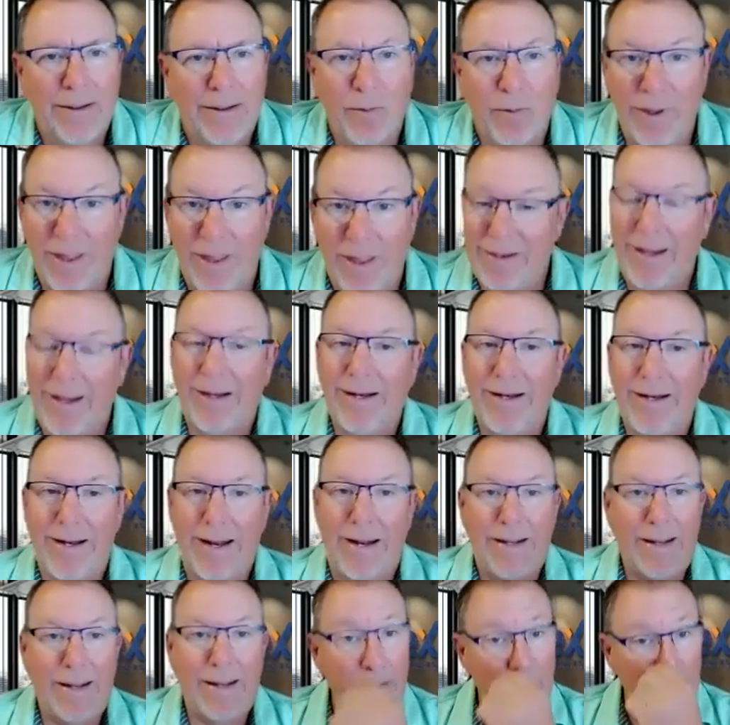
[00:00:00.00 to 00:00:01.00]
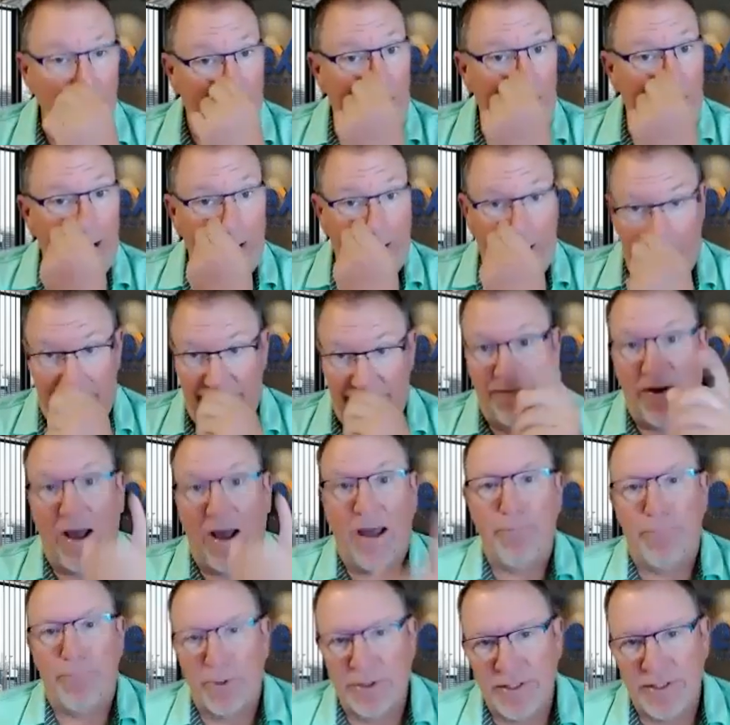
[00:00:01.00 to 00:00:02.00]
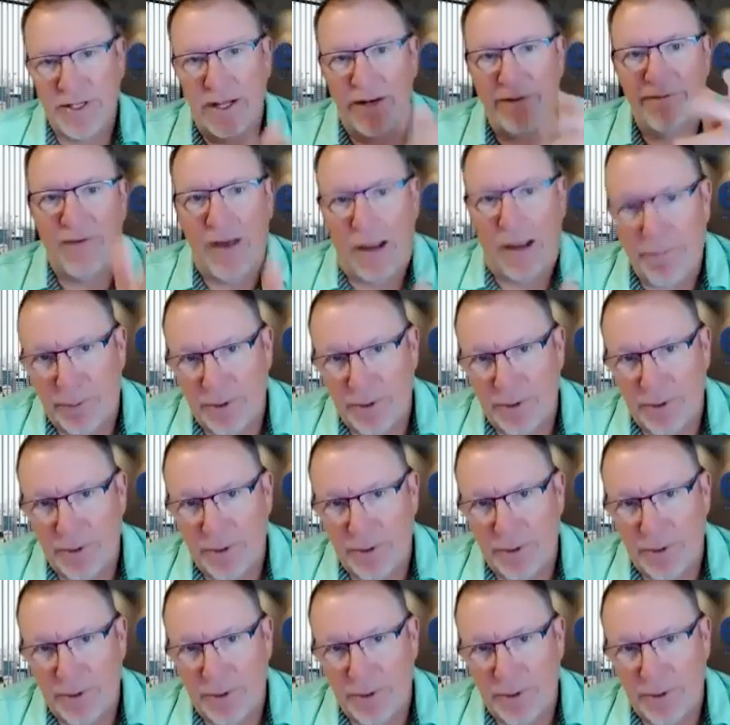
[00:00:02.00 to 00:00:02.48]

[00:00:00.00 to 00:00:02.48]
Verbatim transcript: Well, that 90-day game plan at 5%, 5%,